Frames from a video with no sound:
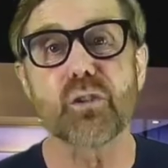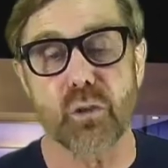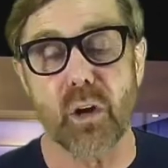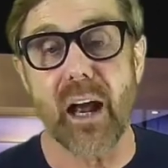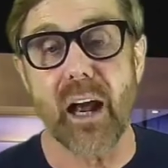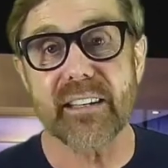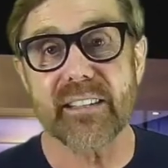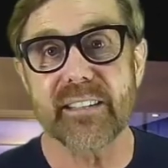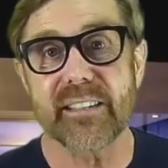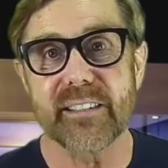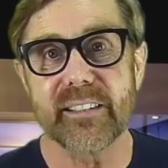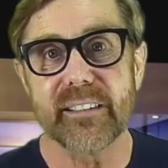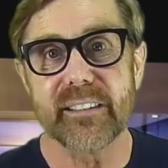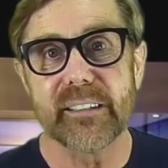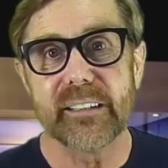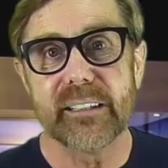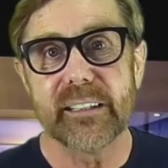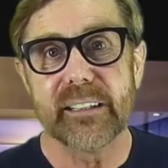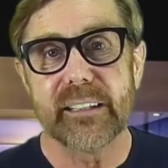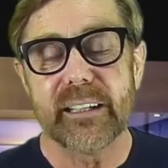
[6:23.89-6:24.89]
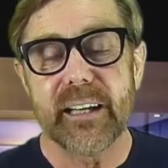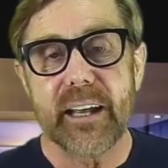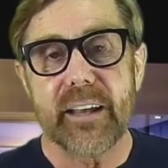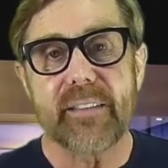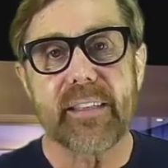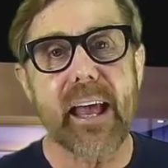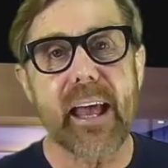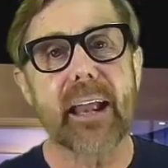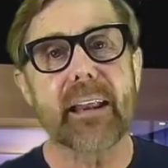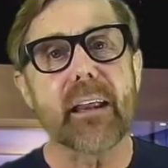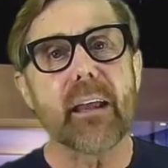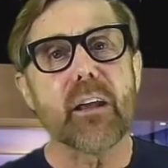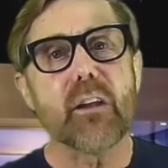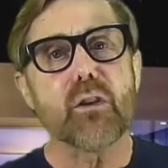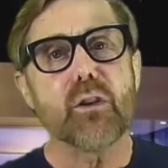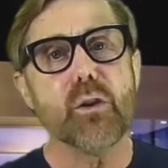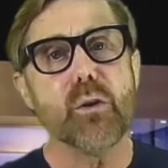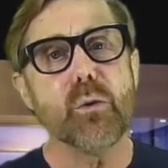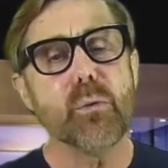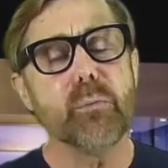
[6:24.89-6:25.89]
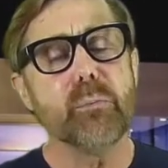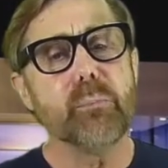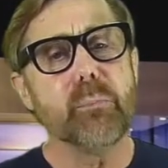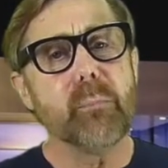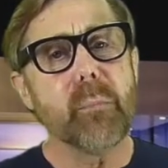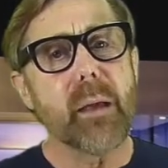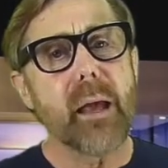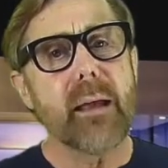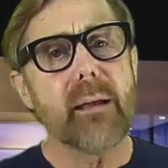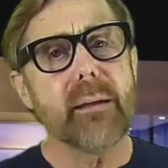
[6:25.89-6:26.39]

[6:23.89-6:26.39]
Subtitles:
trust, that you